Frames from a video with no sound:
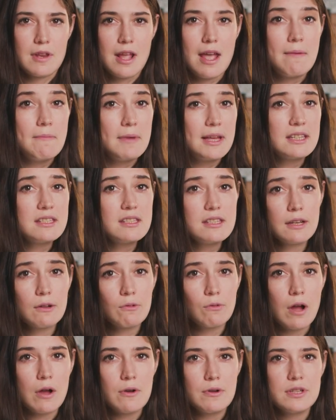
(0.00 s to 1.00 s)
It means that
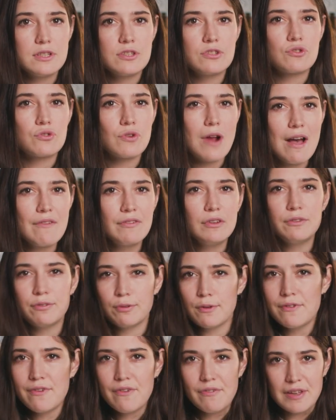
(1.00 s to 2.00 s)
growers travel
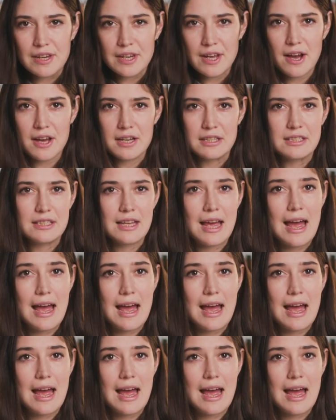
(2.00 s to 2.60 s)
through the vineyards